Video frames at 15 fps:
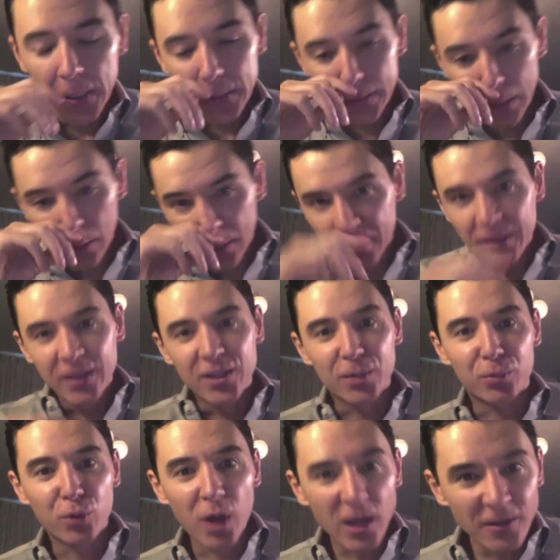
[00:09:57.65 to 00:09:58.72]
so the
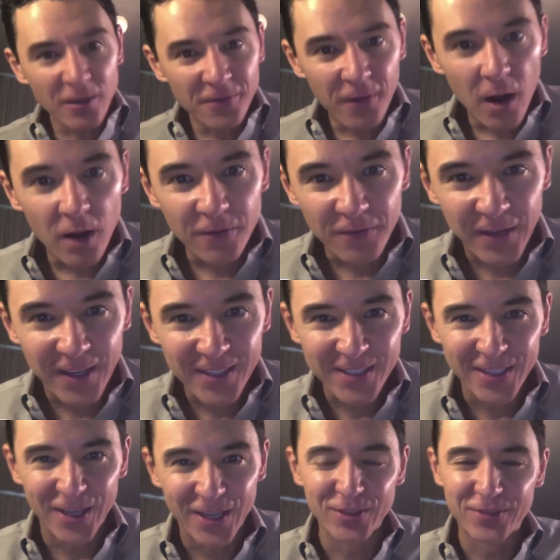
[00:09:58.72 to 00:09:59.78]
brain fog fix
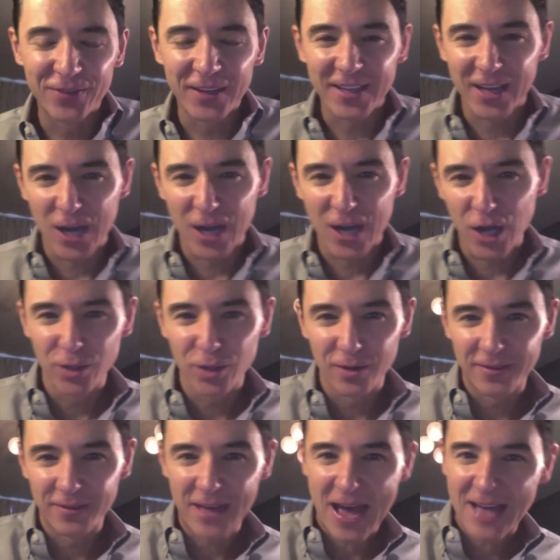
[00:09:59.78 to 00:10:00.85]
you know it's funny the color
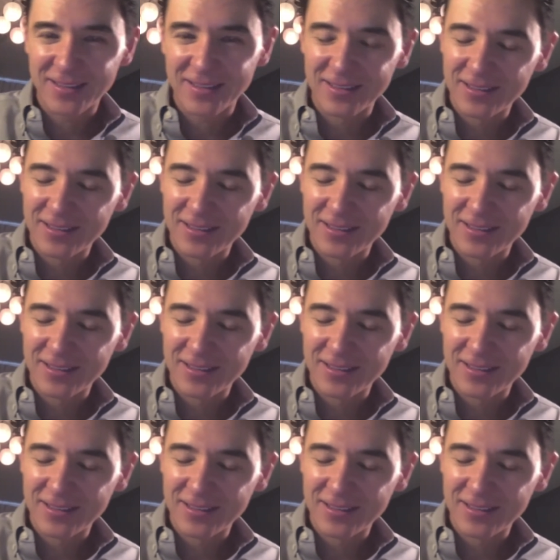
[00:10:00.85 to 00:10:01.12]
of that